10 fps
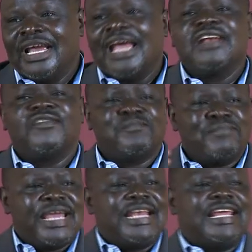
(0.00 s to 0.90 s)
and
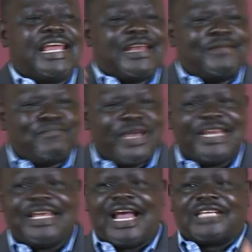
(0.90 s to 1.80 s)
many and
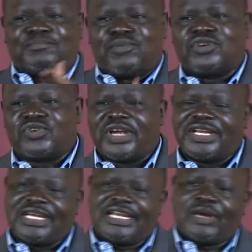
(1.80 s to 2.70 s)
many as portrayed
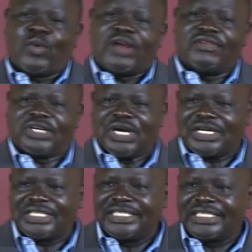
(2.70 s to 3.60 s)
in the Word of
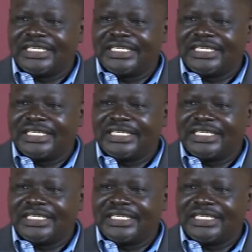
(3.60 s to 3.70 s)
God.